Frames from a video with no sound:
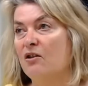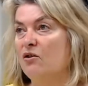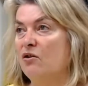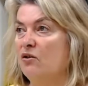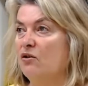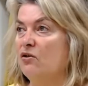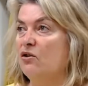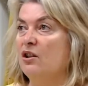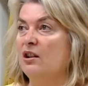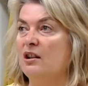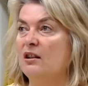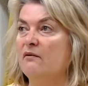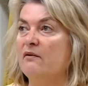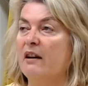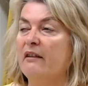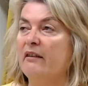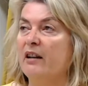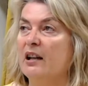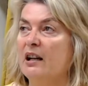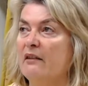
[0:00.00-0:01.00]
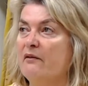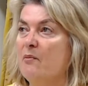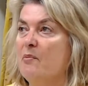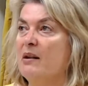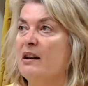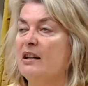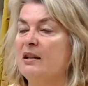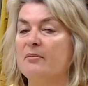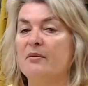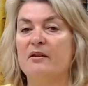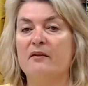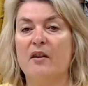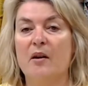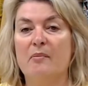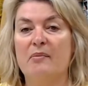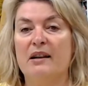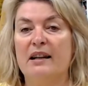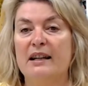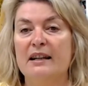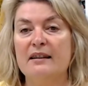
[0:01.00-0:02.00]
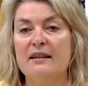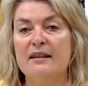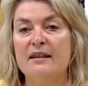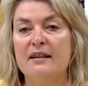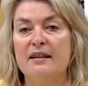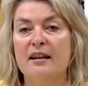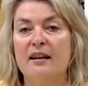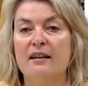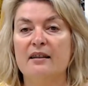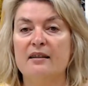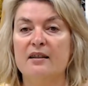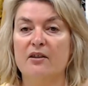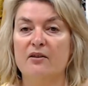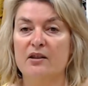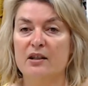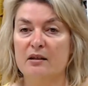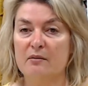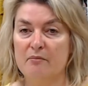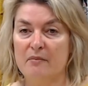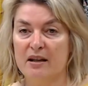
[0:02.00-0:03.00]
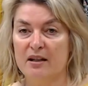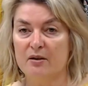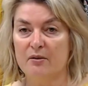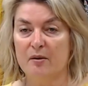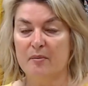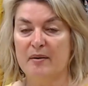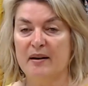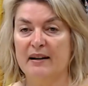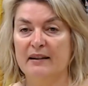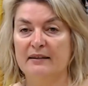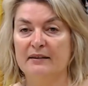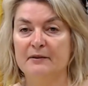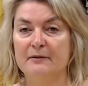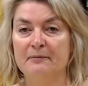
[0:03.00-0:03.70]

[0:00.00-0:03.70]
She did very clever placement of her pleats, so it didn't mess with the pattern.